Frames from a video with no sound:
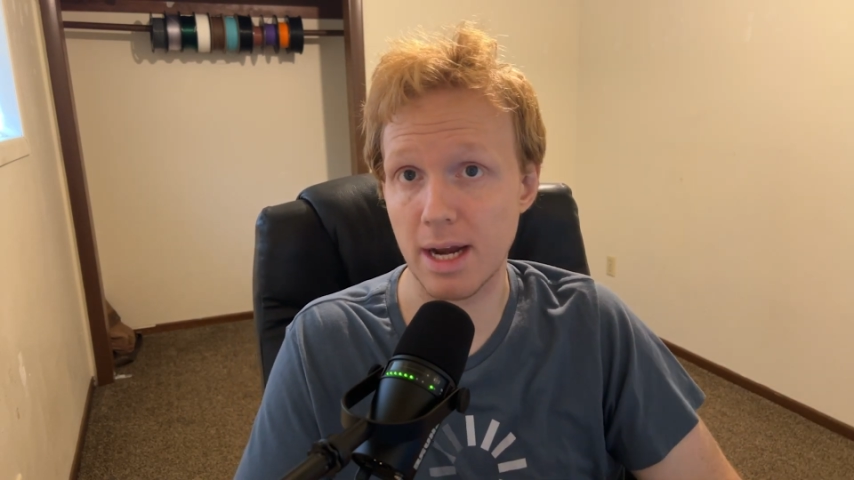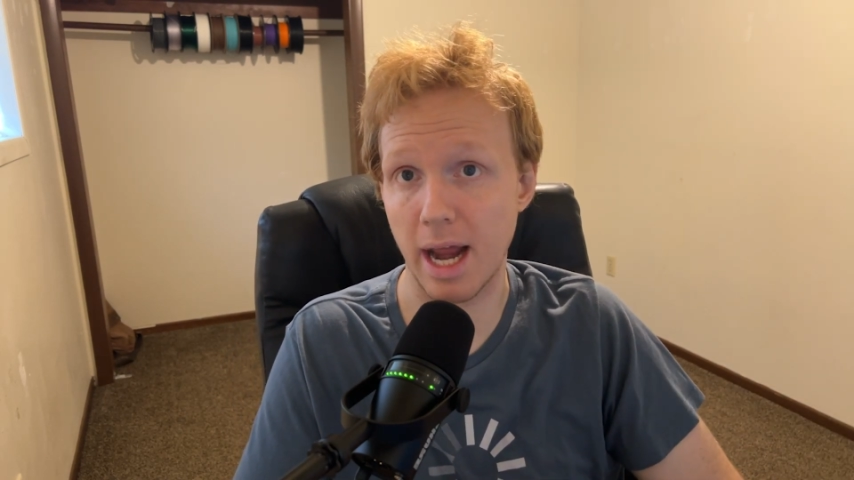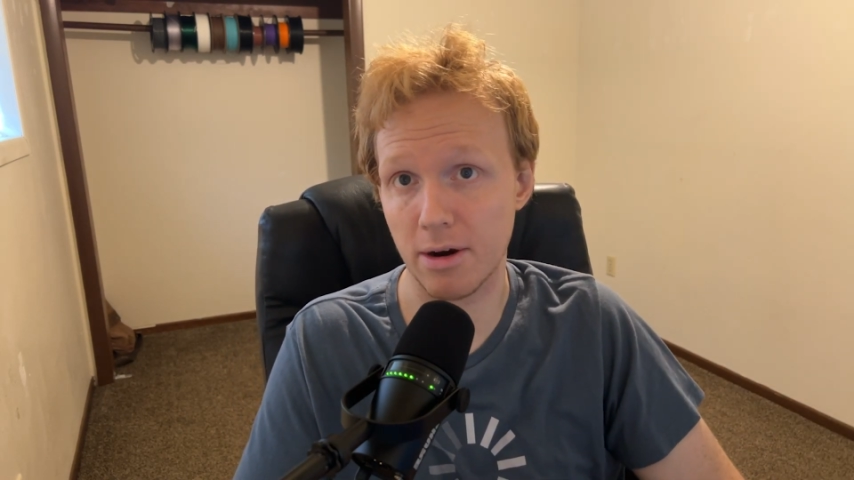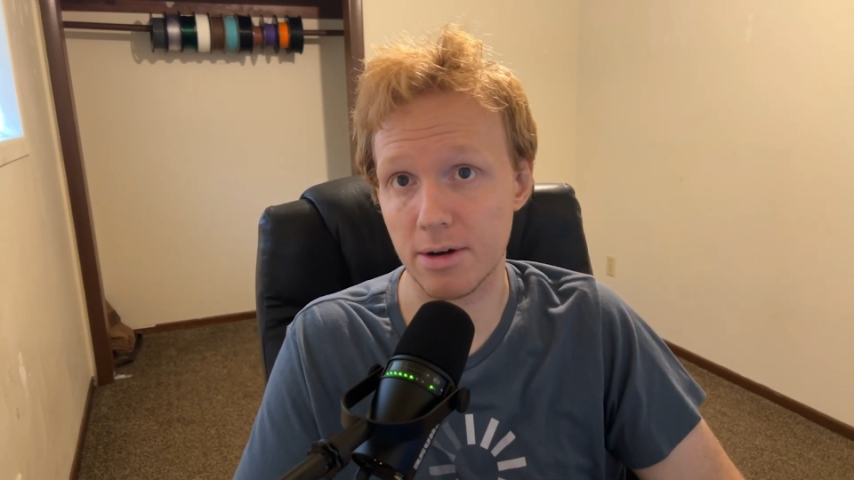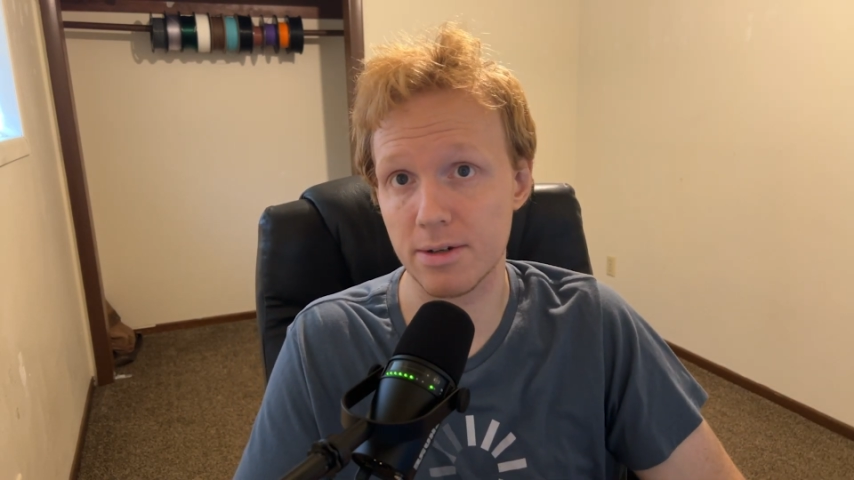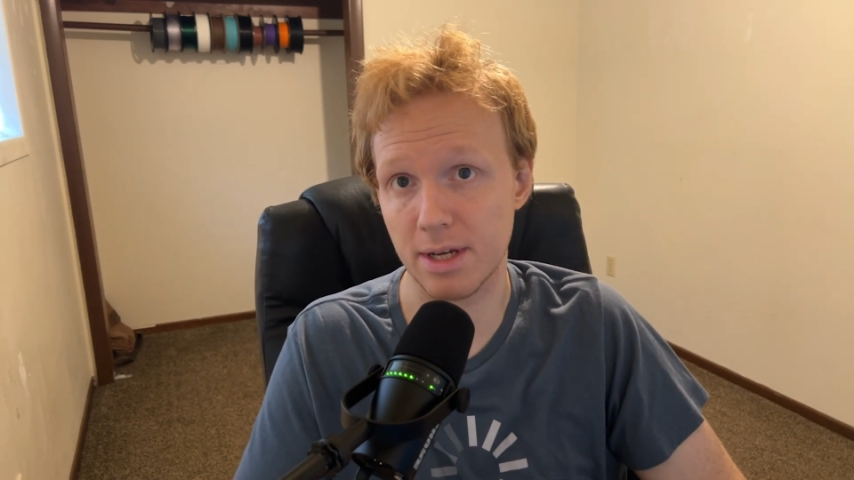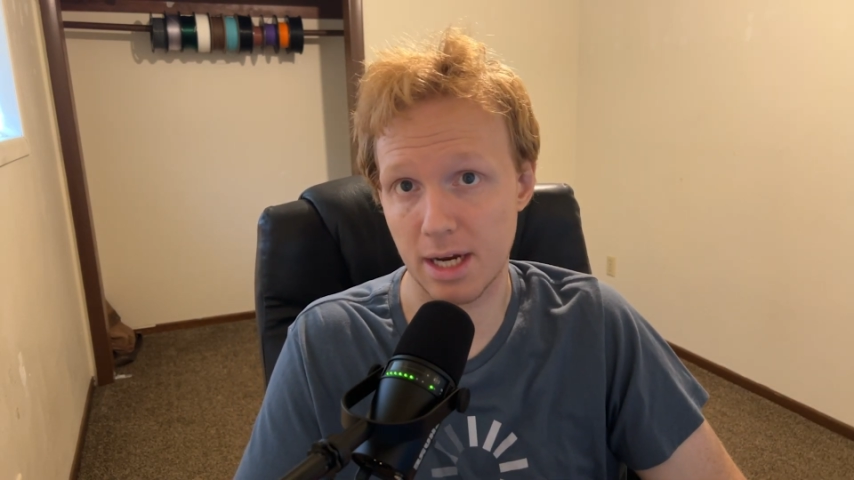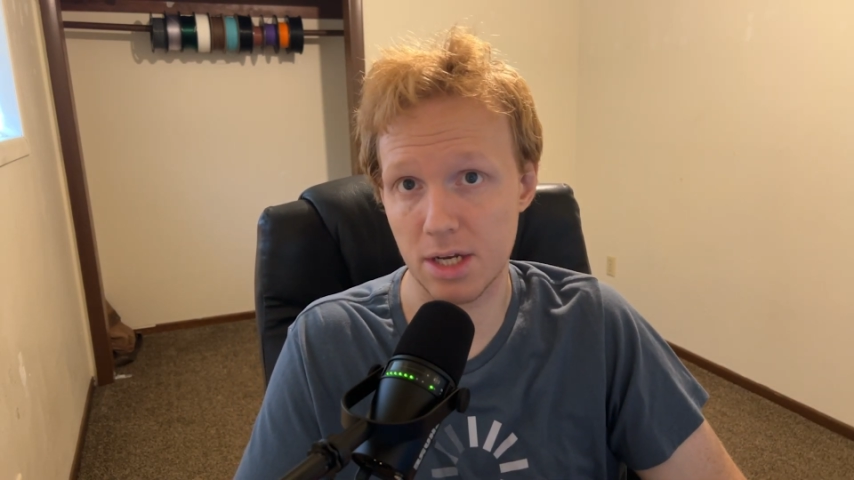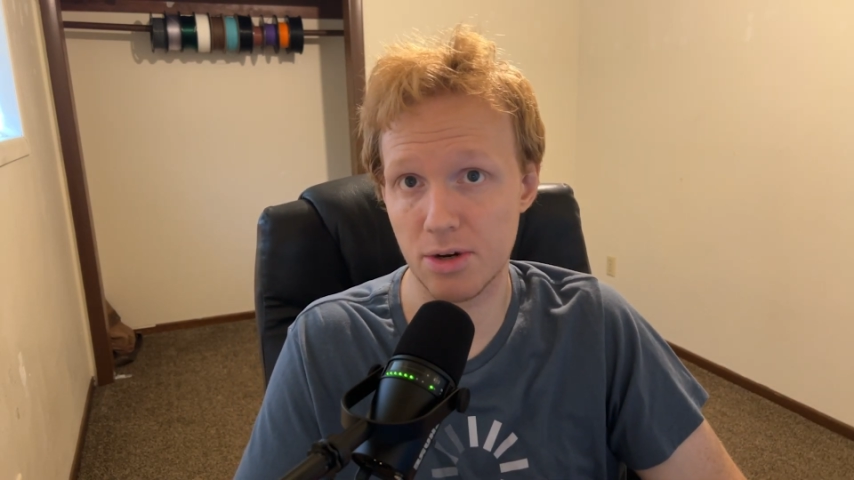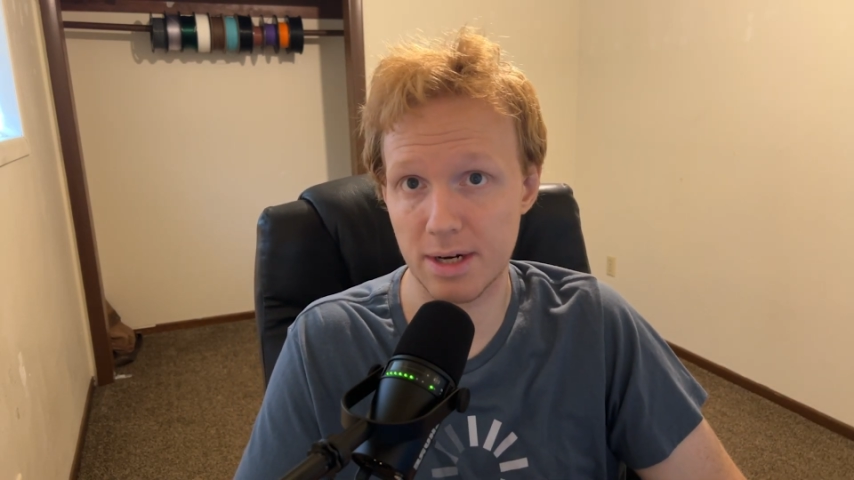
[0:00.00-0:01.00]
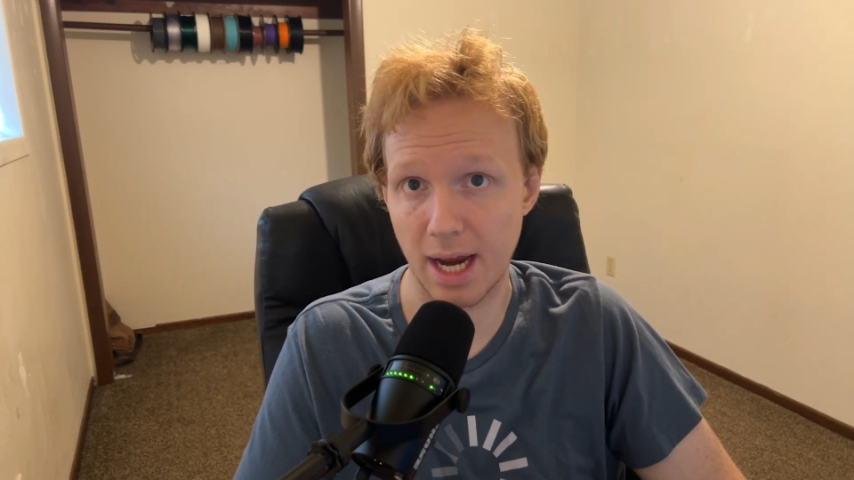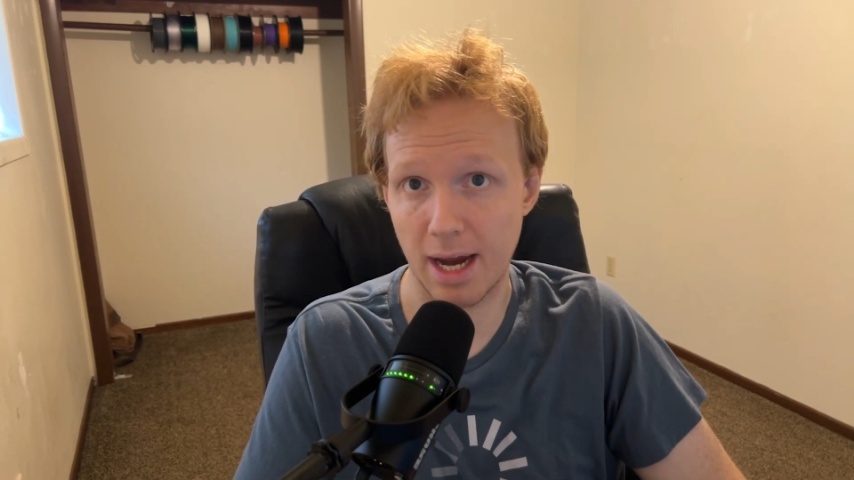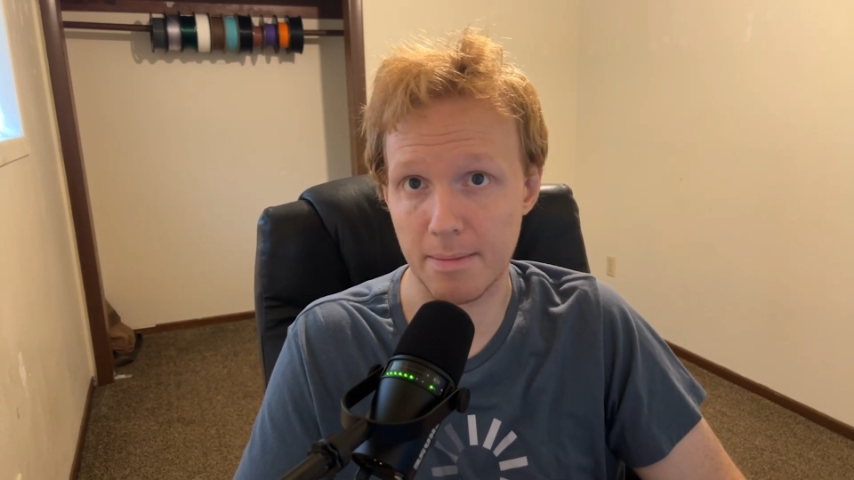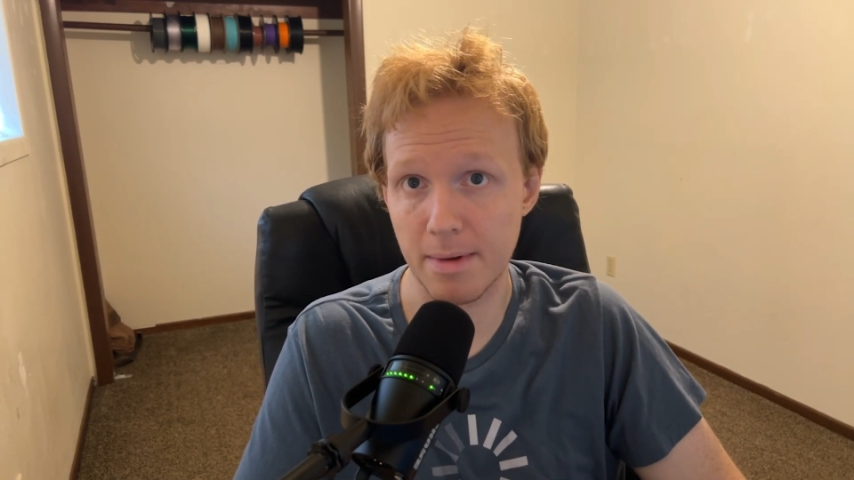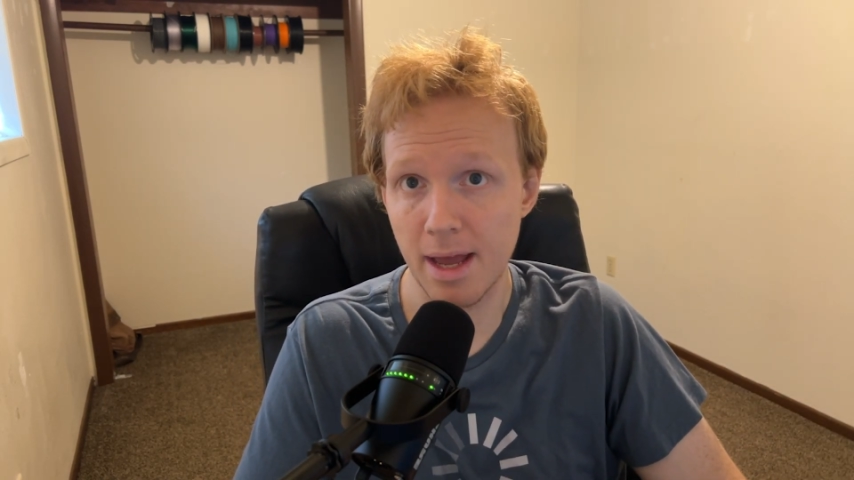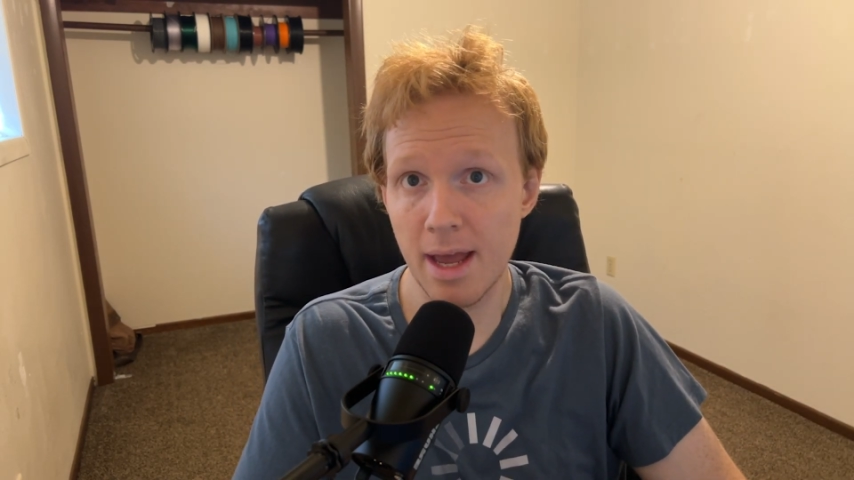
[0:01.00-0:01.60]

errors in your game